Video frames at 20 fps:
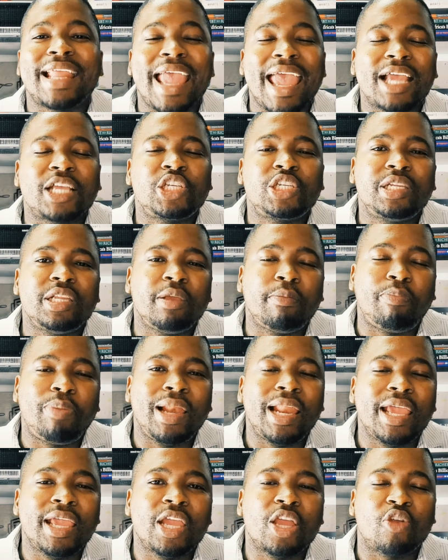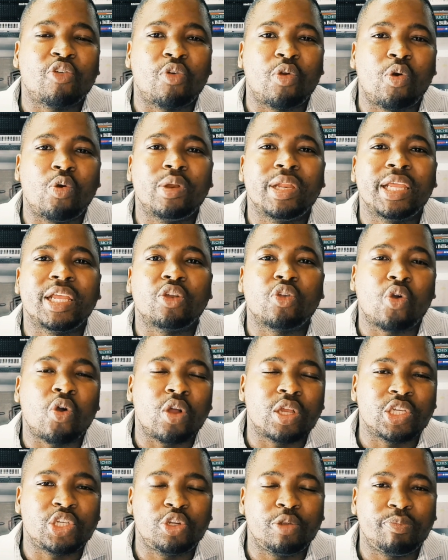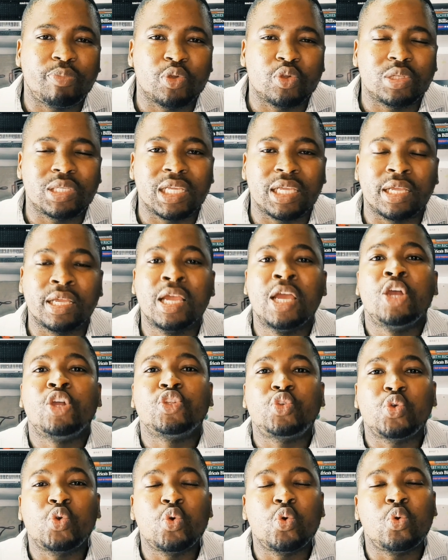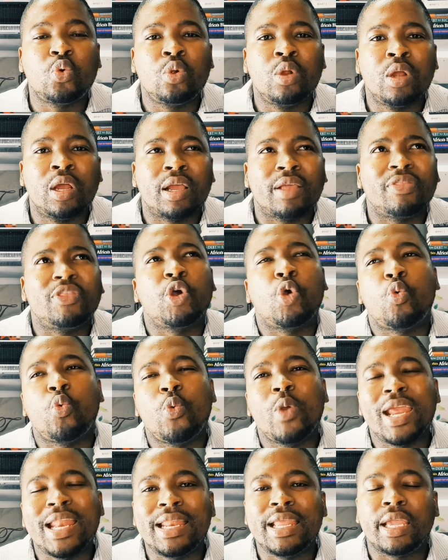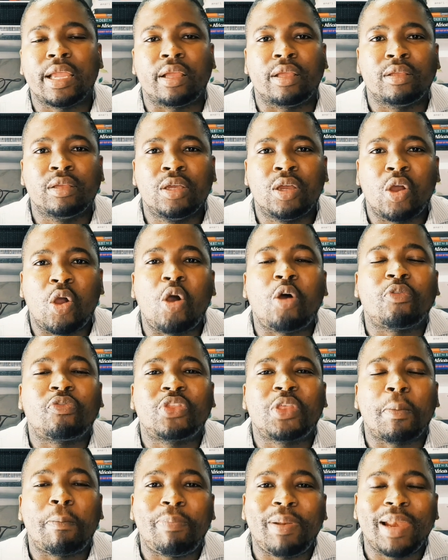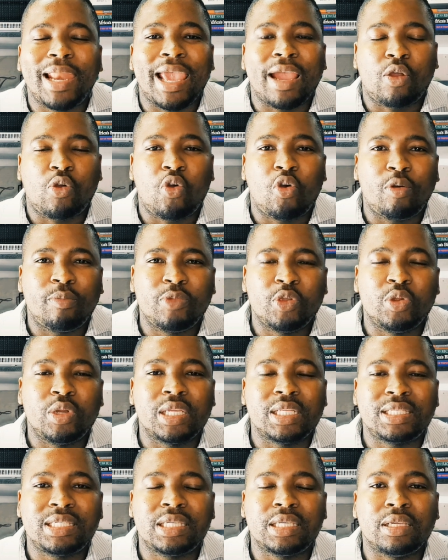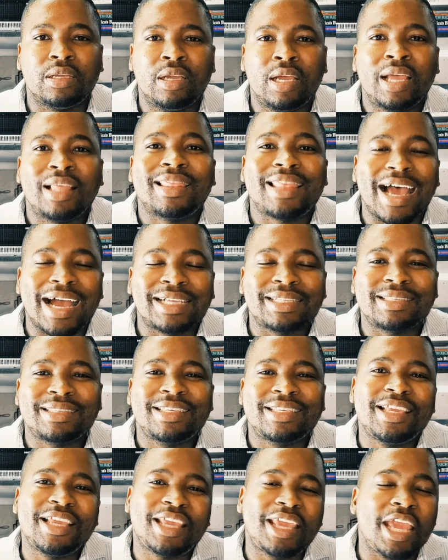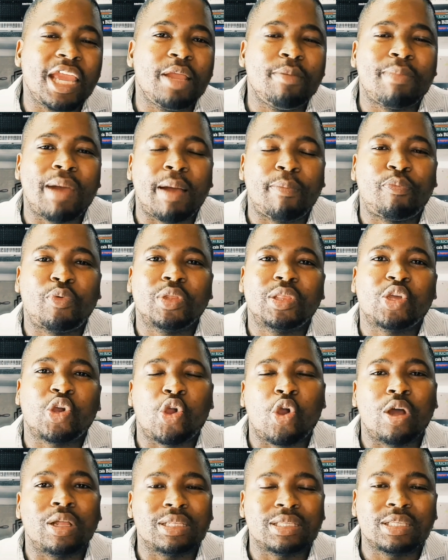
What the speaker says: can actually play a role in contributing to the winning of the Black community. Thus, he came up with the